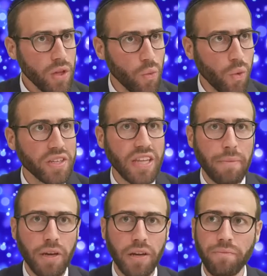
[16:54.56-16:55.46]
What does
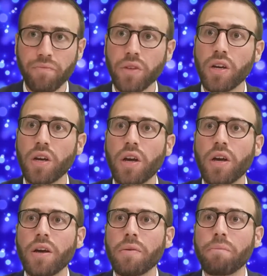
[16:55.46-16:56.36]
that mean?
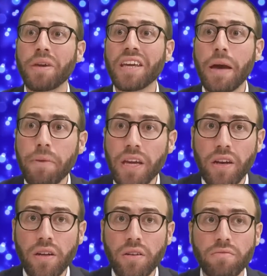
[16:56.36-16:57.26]

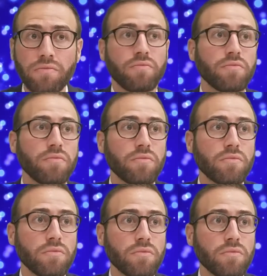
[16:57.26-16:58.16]

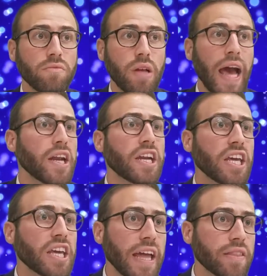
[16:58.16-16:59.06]
Binyamin, how did
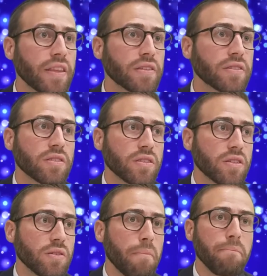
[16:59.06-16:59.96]
he get this
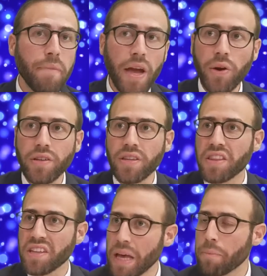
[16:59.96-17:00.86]
merit
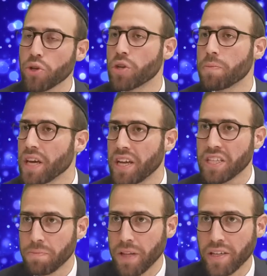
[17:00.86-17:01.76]
that the temple should be in
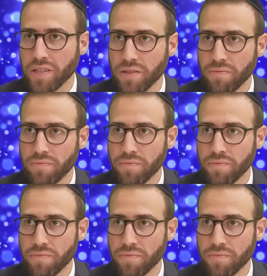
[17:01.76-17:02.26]
his place?